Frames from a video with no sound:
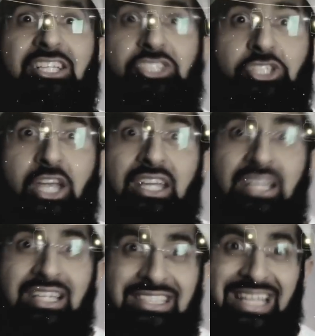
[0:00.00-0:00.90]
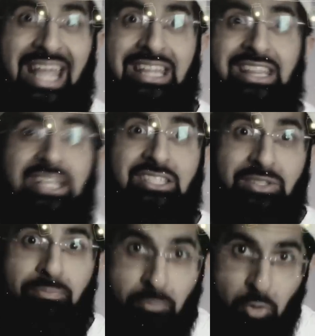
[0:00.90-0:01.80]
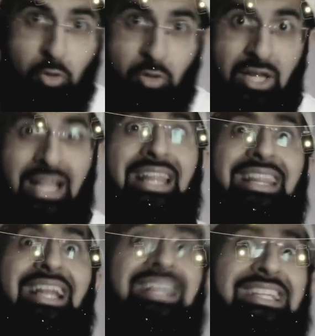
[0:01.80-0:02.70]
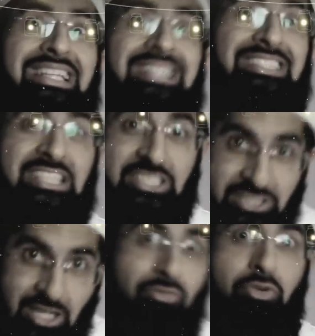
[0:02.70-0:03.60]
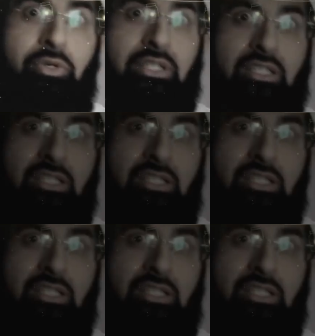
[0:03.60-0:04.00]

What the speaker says: has shaken his atheism more than this discovery.